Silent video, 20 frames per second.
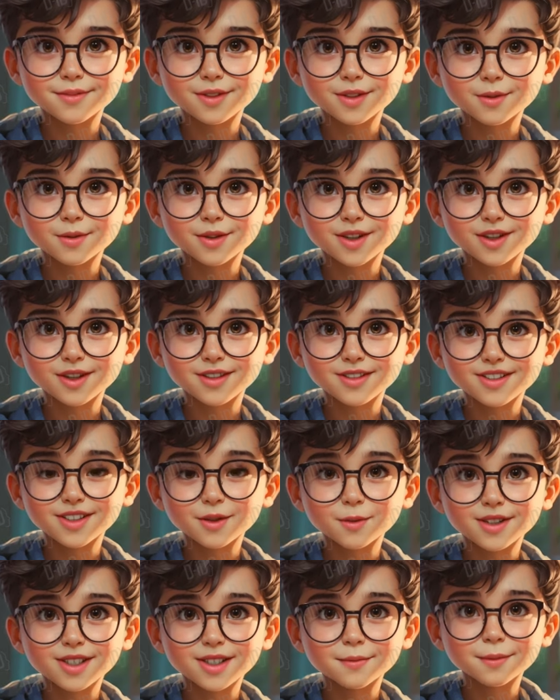You can
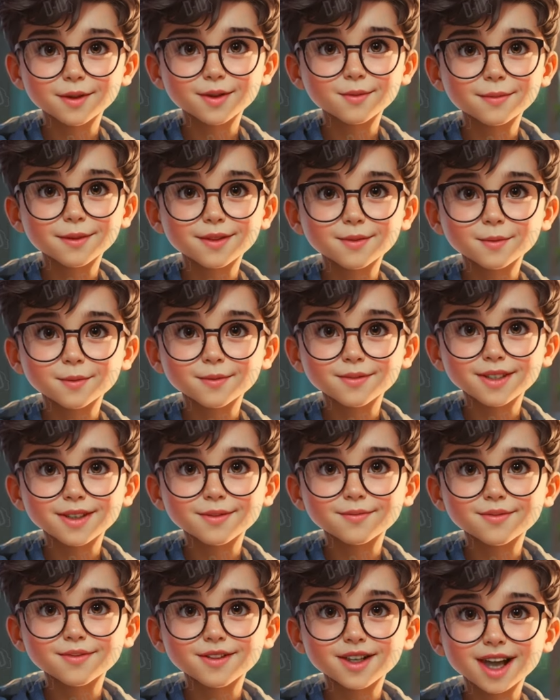also experiment with
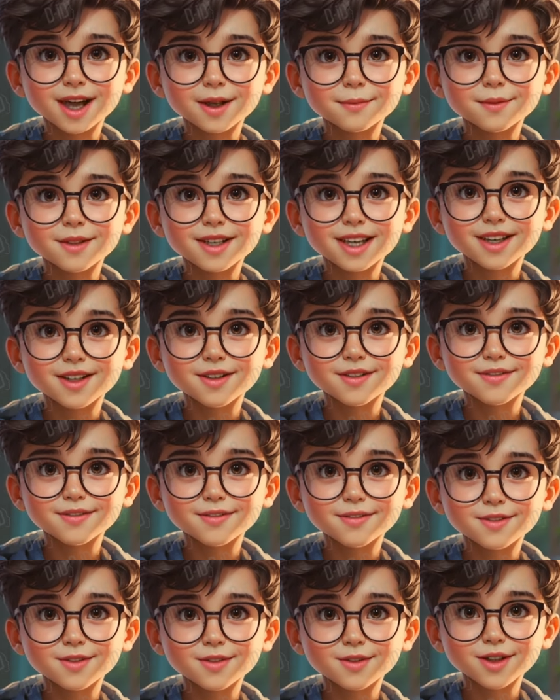different camera
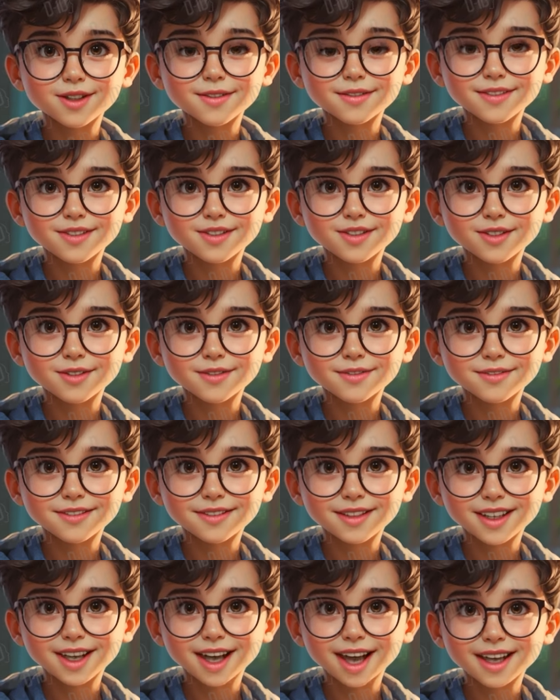angles,
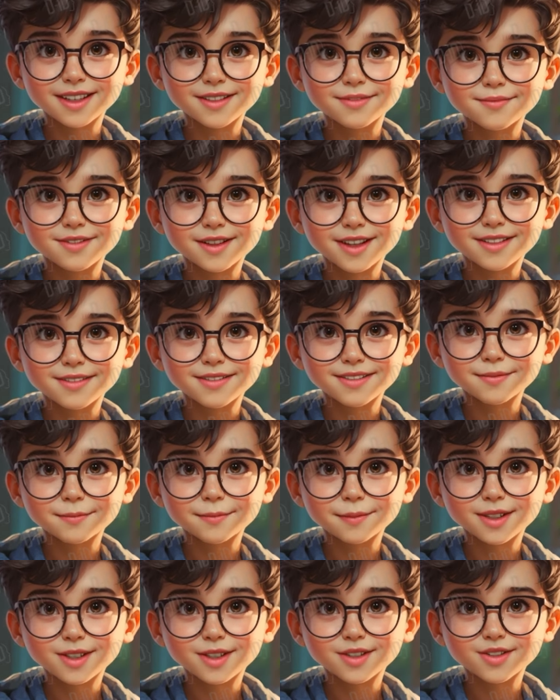transitions, and effects to
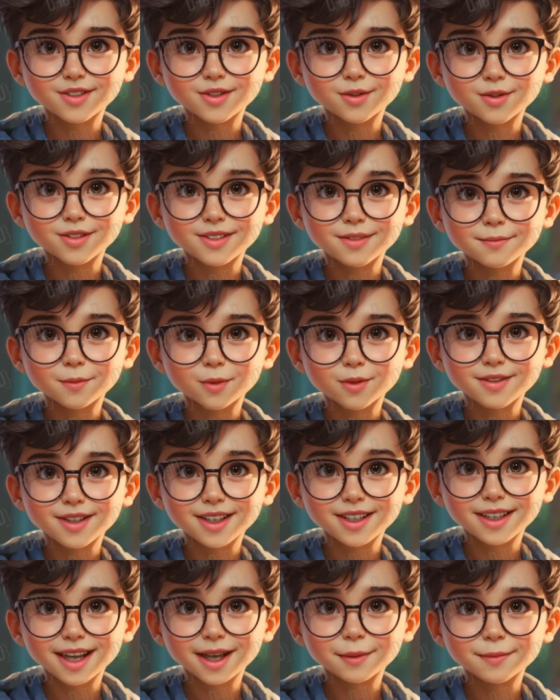make your shorts more
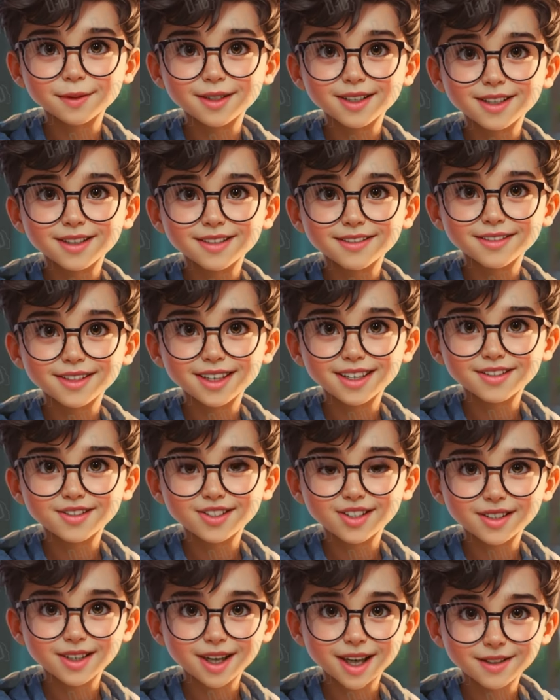dynamic and
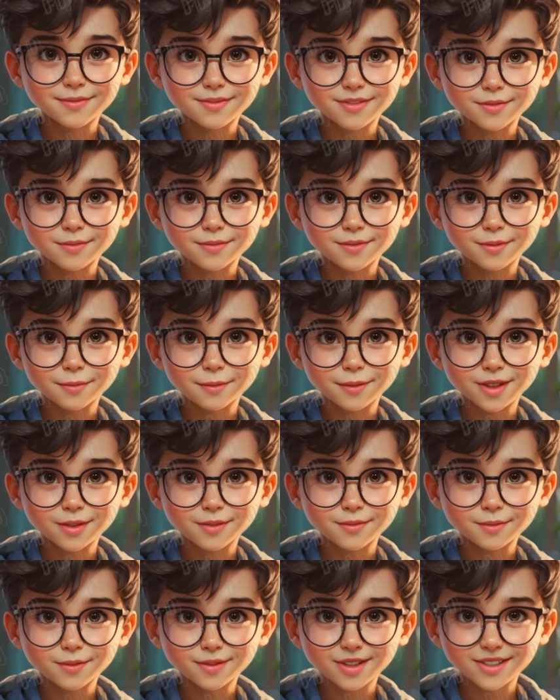engaging. After filming
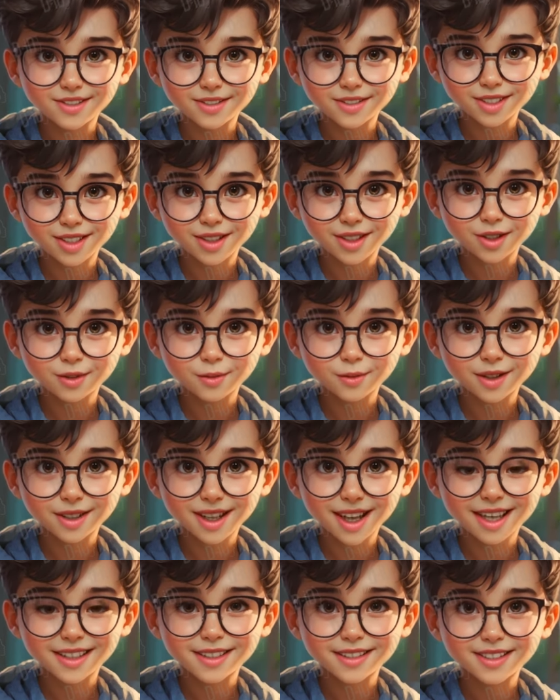your footage, you
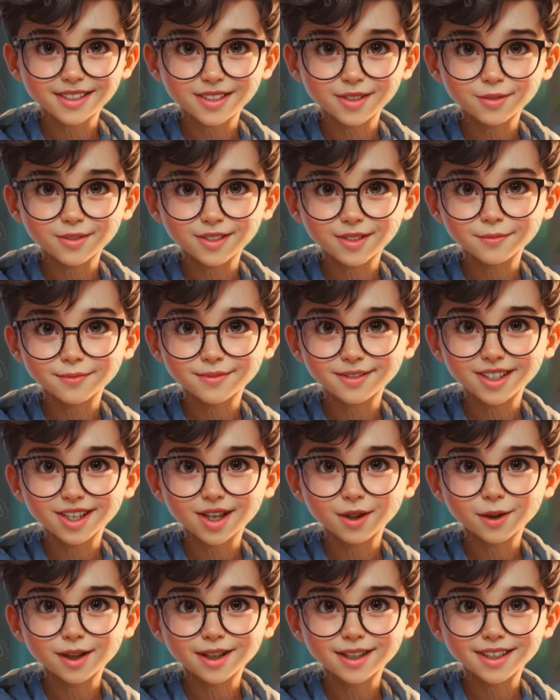can edit it using
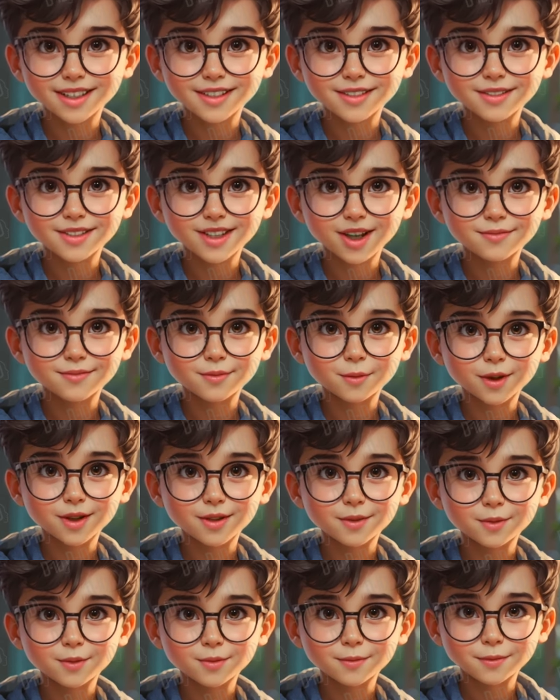video editing
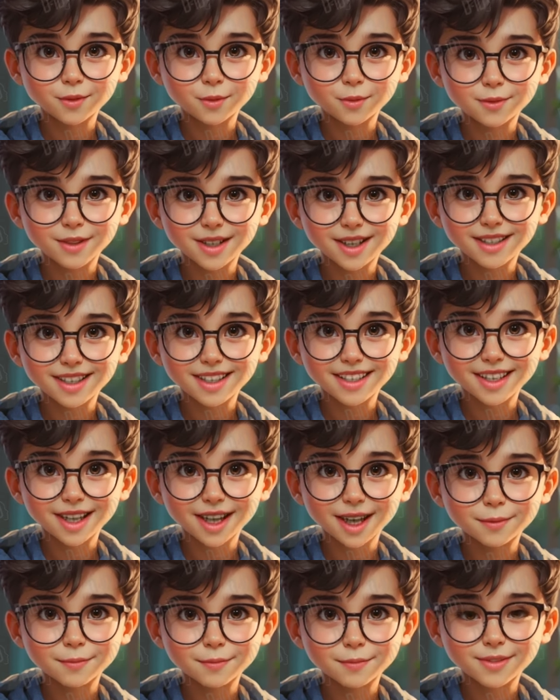software or mobile editing
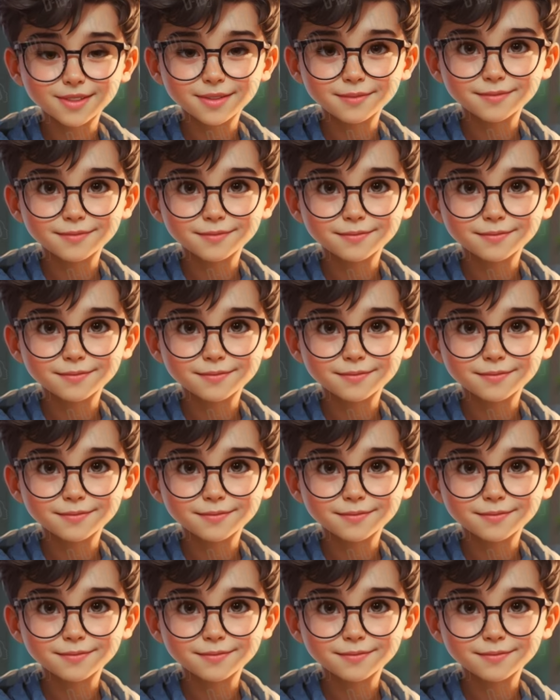apps.